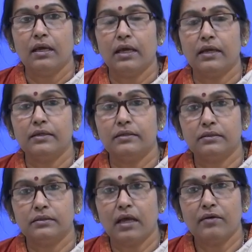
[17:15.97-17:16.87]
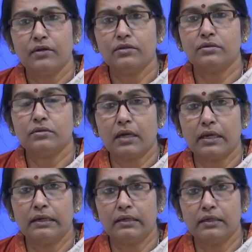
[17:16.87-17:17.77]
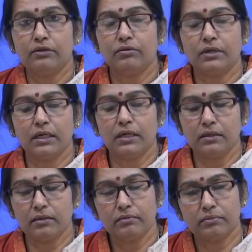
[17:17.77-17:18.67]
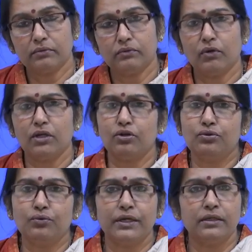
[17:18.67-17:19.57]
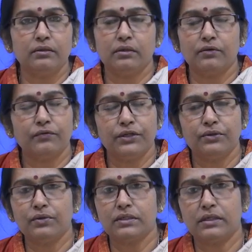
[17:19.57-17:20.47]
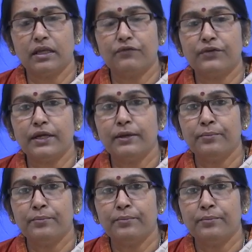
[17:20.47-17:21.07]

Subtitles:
And I have also included 1 or 2 videos in every